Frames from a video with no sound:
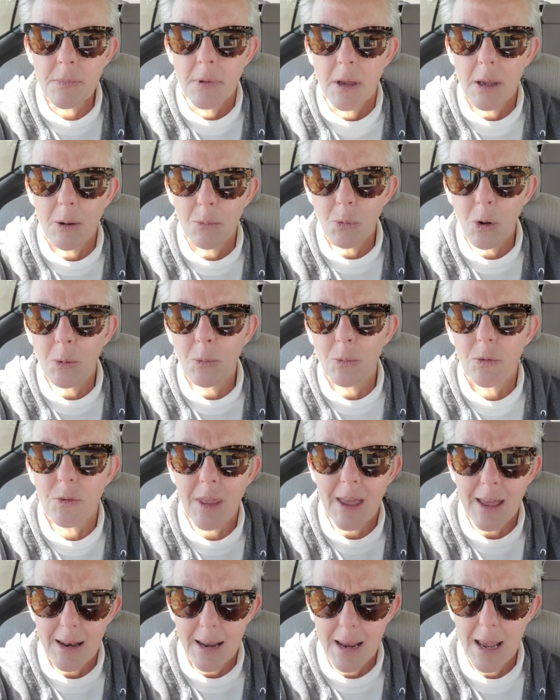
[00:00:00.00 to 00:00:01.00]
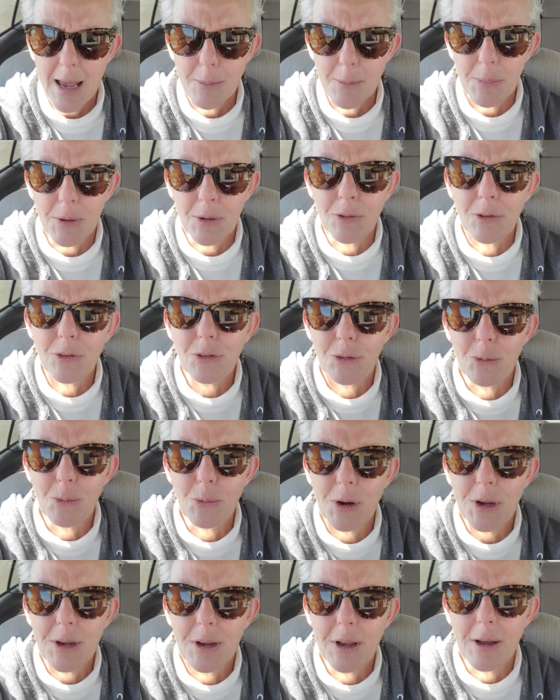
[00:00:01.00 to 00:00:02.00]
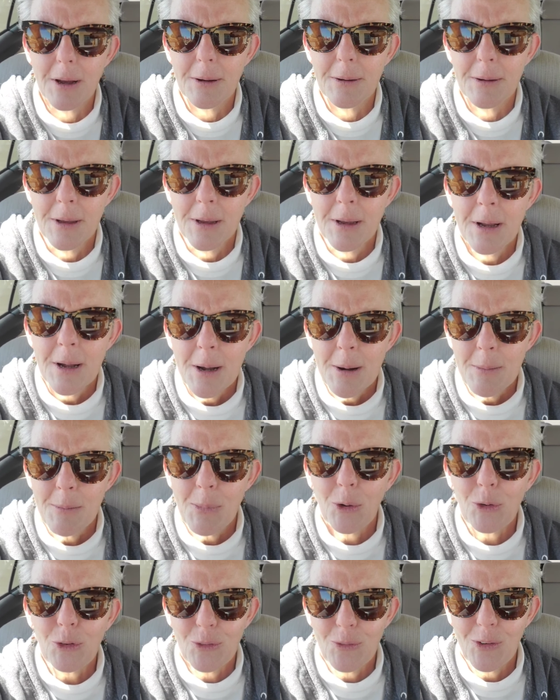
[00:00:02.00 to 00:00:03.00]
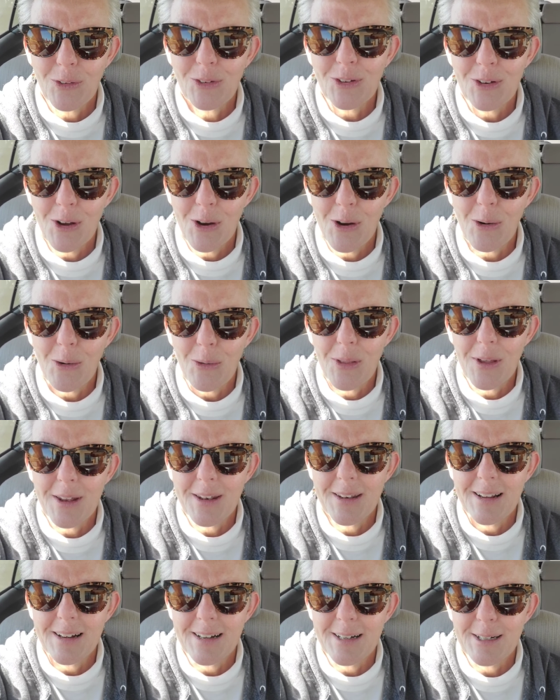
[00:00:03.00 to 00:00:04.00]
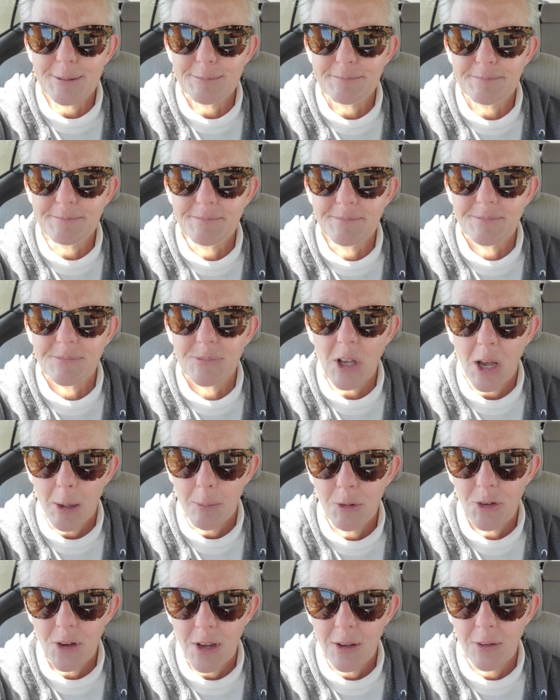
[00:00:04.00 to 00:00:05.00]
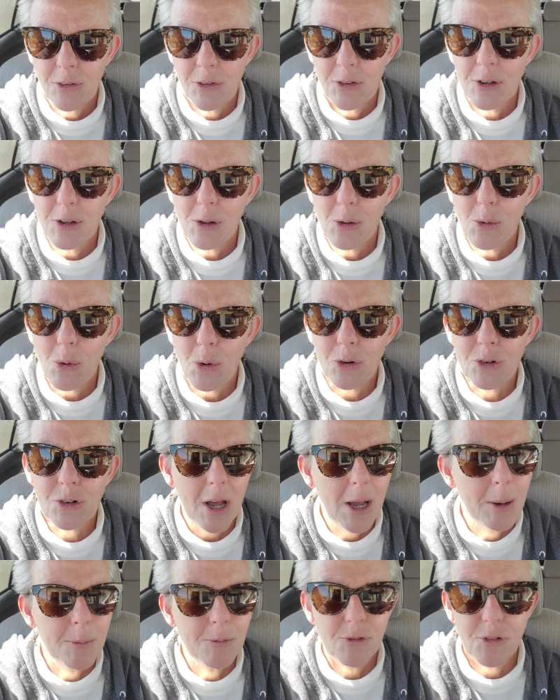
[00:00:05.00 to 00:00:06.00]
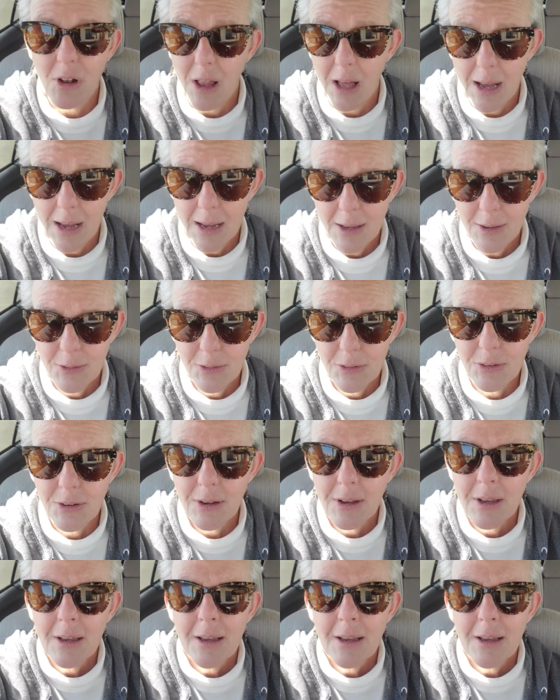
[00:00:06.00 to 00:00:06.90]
And when that happens, we, uh, most of us know that um, time stands still or time flies,